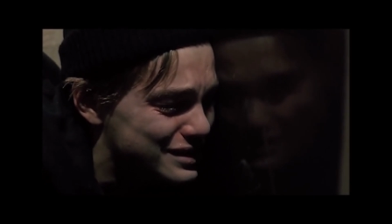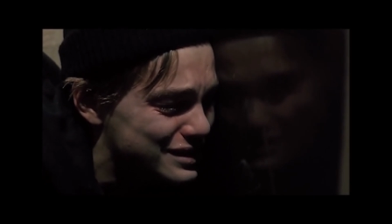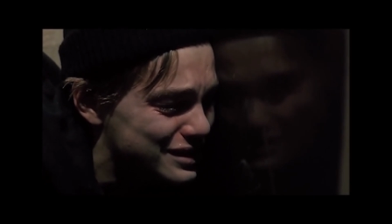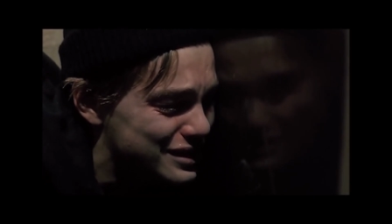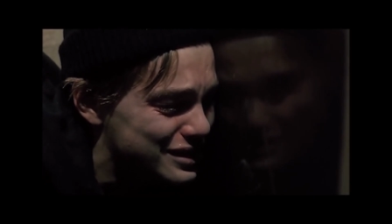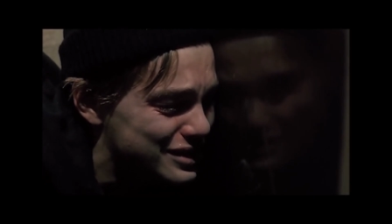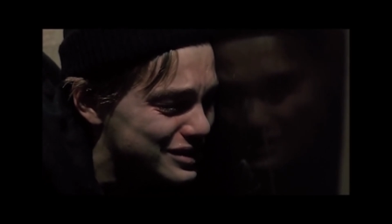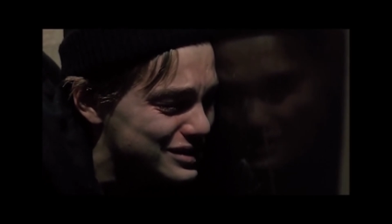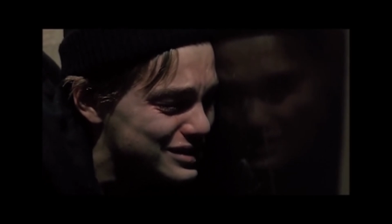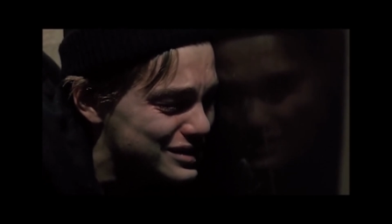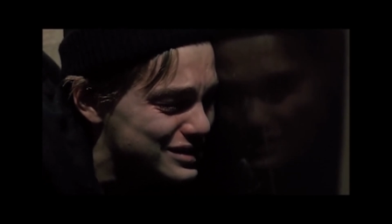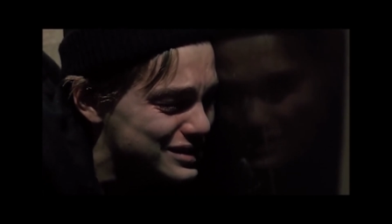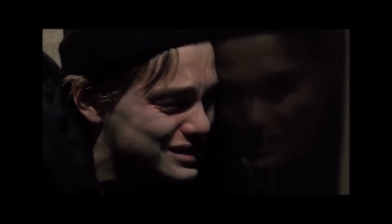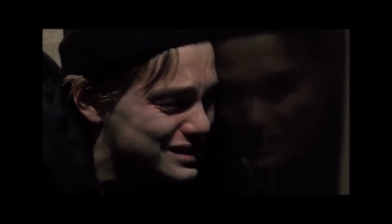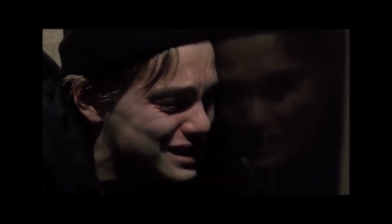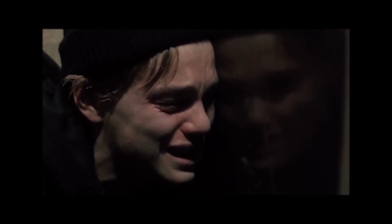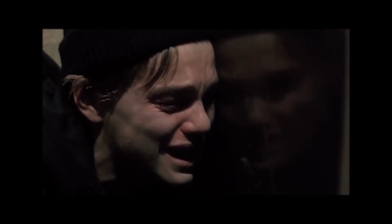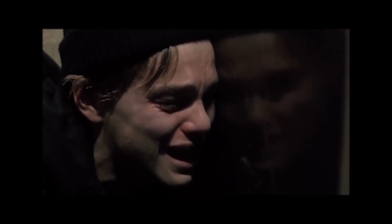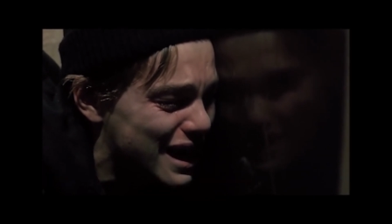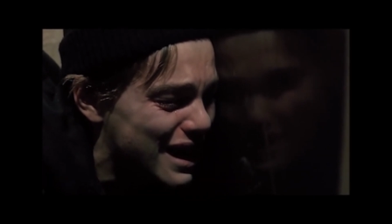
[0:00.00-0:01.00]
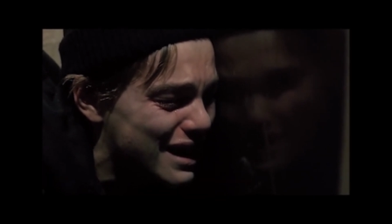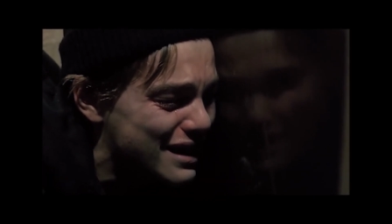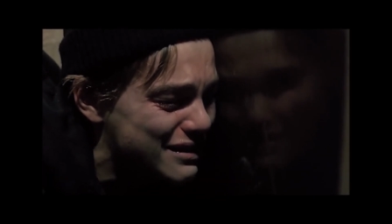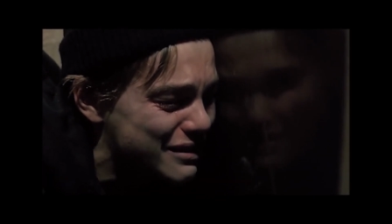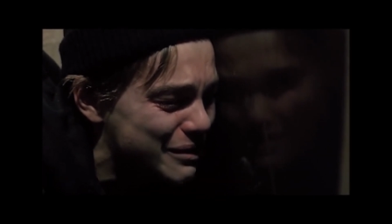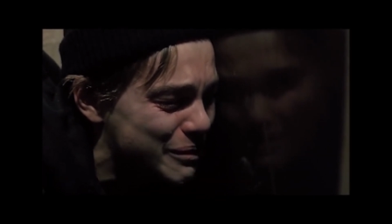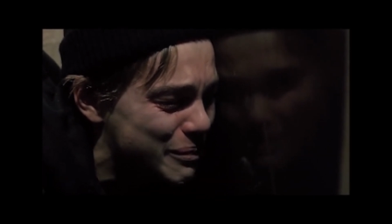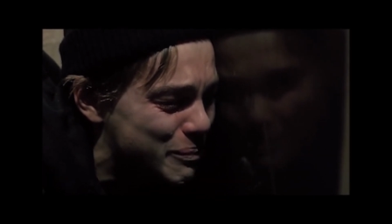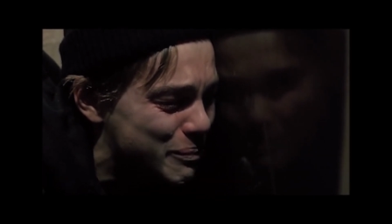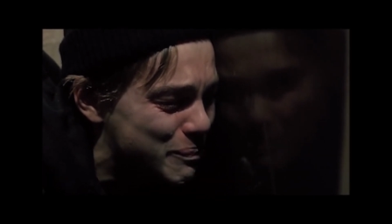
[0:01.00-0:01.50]
That's fairly normal
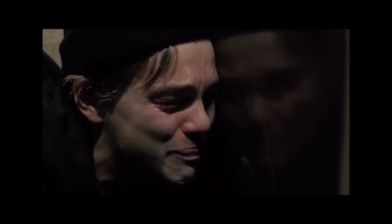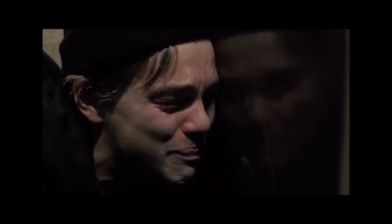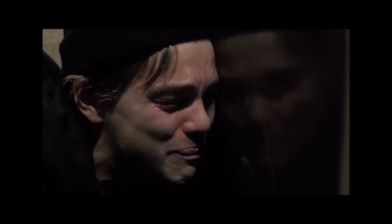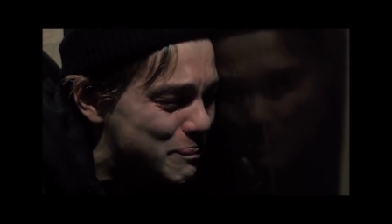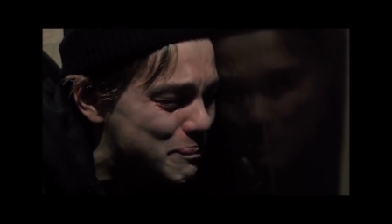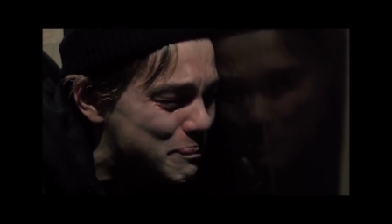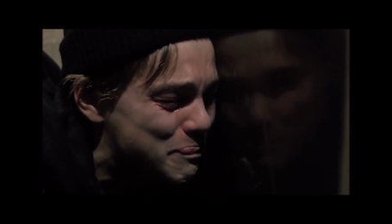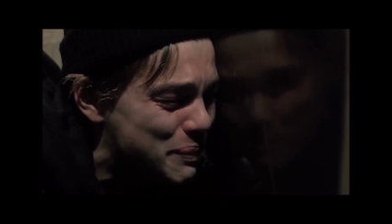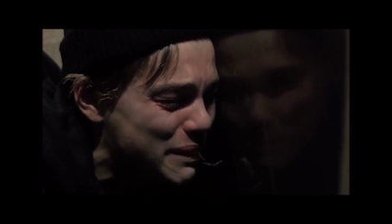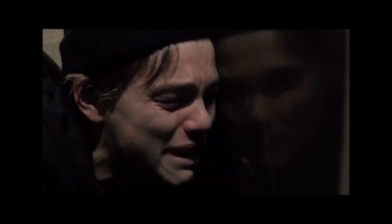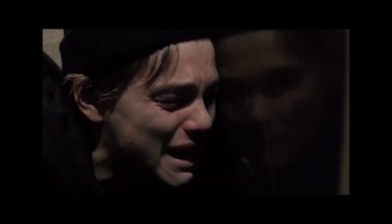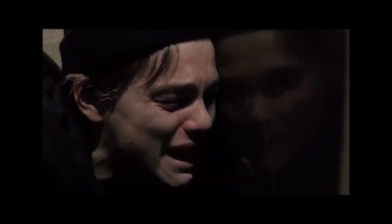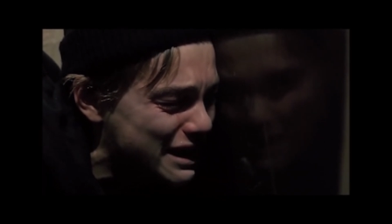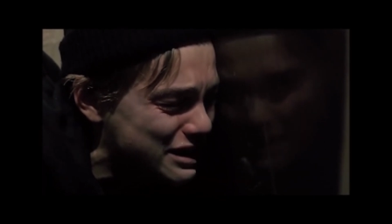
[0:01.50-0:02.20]
and it happens all the